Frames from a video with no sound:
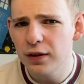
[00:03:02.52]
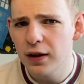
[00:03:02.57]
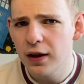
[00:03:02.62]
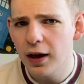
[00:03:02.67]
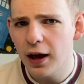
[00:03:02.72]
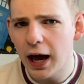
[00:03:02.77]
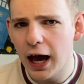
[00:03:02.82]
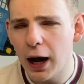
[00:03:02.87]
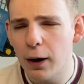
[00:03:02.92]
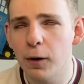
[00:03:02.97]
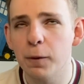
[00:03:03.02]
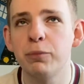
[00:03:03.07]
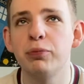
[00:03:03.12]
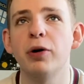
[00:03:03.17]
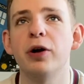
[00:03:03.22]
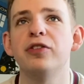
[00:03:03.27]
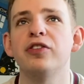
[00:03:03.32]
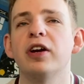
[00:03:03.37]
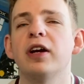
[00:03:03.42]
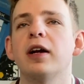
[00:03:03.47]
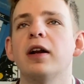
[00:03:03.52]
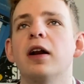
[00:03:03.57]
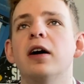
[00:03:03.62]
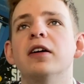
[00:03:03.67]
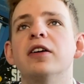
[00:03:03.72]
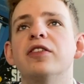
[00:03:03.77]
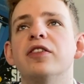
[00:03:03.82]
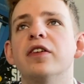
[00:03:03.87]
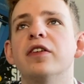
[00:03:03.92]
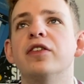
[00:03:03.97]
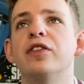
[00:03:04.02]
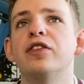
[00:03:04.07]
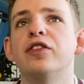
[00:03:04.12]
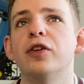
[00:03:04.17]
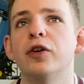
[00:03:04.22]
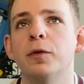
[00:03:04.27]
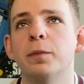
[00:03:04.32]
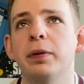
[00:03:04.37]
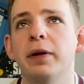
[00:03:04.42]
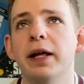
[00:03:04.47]
our project classes
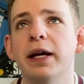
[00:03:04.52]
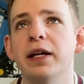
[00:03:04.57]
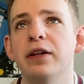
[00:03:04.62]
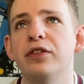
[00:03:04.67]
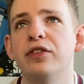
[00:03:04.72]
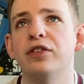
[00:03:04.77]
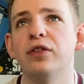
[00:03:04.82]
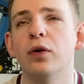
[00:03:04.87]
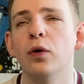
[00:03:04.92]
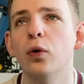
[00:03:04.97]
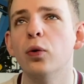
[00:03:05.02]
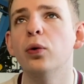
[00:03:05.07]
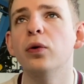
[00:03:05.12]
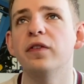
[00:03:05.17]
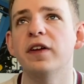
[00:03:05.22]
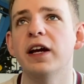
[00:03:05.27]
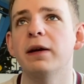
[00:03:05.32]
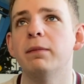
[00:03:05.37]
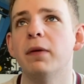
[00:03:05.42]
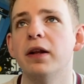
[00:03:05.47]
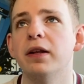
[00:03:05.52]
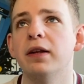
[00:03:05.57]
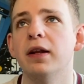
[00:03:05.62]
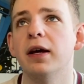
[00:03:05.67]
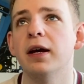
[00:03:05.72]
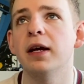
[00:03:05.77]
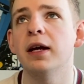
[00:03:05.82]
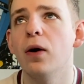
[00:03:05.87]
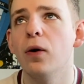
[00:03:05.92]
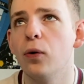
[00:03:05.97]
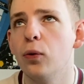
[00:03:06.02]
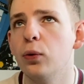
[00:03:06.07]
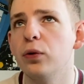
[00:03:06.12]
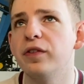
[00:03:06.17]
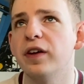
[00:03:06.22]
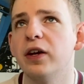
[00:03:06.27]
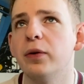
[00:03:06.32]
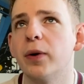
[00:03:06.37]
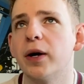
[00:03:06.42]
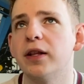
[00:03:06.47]
took place all day Monday, all
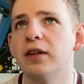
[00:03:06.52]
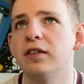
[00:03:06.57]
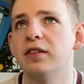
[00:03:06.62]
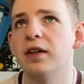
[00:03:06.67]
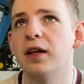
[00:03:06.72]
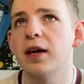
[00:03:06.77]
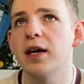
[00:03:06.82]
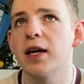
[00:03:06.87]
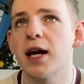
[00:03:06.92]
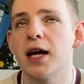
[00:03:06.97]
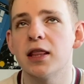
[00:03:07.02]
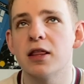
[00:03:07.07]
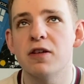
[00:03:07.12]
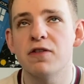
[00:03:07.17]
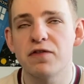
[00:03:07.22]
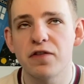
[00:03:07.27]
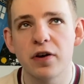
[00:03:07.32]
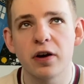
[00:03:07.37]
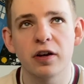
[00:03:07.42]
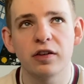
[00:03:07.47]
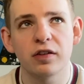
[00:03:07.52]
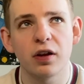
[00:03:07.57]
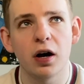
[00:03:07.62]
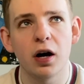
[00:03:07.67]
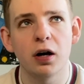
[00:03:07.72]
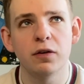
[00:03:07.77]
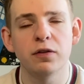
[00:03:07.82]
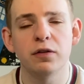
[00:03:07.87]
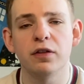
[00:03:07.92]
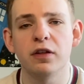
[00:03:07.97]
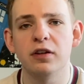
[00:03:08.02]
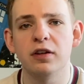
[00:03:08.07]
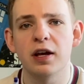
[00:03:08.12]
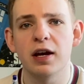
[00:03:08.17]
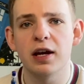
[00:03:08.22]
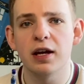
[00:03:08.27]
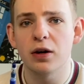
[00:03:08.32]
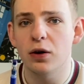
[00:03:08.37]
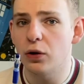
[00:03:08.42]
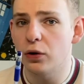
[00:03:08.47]
day Wednesday, and the first half of the
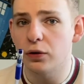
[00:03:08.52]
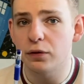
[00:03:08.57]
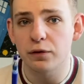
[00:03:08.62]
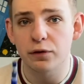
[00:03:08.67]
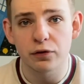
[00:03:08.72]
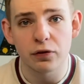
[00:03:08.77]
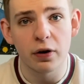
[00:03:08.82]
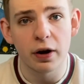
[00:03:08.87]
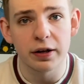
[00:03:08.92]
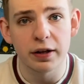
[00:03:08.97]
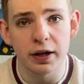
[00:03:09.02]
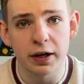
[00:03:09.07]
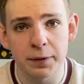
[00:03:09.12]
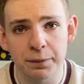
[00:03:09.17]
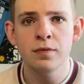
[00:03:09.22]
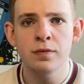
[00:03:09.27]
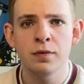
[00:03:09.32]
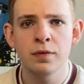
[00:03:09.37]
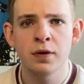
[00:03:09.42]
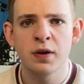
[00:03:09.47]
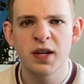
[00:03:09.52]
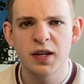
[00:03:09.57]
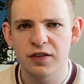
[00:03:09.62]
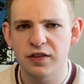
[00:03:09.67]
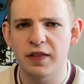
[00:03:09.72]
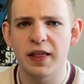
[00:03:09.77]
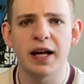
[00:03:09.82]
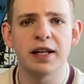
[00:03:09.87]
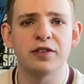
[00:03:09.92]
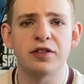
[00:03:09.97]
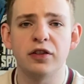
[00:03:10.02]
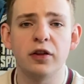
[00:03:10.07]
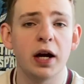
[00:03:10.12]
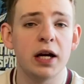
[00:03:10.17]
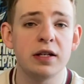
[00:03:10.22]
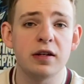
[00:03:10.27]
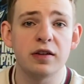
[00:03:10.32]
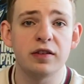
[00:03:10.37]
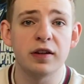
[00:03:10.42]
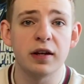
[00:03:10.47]
day on Friday. So that's
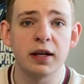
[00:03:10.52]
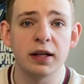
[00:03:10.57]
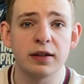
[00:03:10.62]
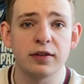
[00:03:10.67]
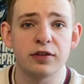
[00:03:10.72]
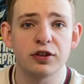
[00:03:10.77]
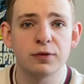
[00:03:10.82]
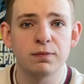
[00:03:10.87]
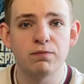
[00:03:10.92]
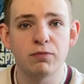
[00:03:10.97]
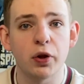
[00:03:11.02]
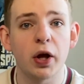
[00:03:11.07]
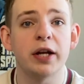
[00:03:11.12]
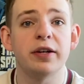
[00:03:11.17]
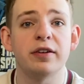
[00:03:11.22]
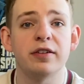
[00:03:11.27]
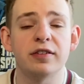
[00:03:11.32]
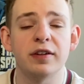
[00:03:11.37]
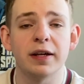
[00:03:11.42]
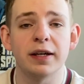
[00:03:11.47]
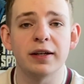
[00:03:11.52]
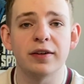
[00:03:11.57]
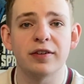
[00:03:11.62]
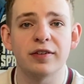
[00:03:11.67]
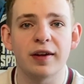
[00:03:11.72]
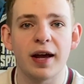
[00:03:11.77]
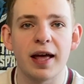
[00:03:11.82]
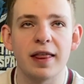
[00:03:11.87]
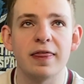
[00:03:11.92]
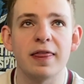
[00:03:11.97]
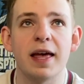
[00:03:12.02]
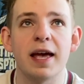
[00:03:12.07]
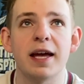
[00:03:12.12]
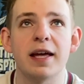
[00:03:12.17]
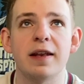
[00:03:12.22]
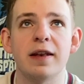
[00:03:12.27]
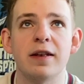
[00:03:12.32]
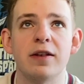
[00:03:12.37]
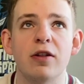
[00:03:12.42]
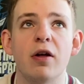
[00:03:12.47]
9 to 6, 9 to 6, and
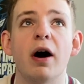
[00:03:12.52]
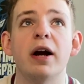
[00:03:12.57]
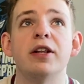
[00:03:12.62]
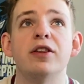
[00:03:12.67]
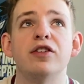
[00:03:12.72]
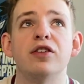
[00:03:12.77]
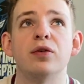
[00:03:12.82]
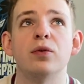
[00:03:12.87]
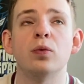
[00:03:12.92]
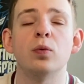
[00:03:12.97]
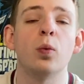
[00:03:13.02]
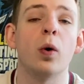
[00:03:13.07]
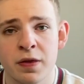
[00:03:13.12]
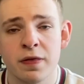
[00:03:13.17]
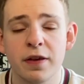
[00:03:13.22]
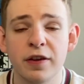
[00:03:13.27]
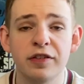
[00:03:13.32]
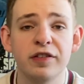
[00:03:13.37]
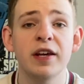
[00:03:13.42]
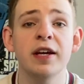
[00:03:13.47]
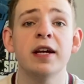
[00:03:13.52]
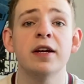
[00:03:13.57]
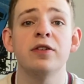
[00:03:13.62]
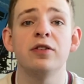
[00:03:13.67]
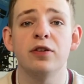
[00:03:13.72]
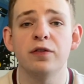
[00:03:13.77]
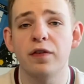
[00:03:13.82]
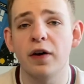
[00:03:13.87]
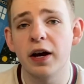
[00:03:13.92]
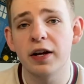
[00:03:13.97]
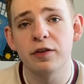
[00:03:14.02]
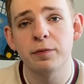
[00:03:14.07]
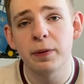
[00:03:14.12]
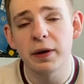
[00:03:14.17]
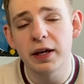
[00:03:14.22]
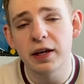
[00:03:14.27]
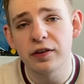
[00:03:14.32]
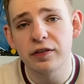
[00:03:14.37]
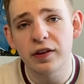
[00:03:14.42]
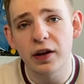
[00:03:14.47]
then 9 to 1. The second devised
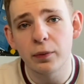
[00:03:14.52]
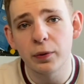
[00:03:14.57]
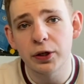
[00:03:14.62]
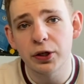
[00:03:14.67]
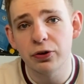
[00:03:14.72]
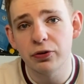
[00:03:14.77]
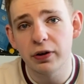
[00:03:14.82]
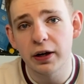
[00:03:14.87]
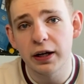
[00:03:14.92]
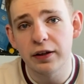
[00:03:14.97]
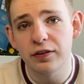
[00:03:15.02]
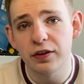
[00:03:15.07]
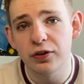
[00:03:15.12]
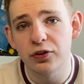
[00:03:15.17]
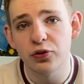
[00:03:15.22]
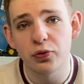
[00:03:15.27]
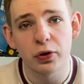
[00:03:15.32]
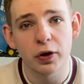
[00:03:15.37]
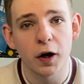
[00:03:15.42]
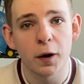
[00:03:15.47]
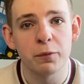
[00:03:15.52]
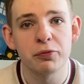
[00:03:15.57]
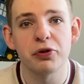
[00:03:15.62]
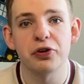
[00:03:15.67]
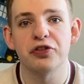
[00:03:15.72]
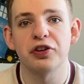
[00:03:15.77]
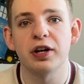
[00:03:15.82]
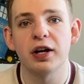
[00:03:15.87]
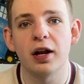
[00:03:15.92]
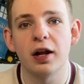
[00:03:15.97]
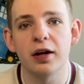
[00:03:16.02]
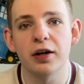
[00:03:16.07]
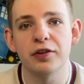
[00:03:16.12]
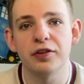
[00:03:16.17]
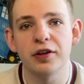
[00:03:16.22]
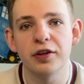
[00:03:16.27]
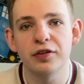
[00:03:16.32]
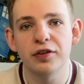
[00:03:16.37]
piece that we created during our project classes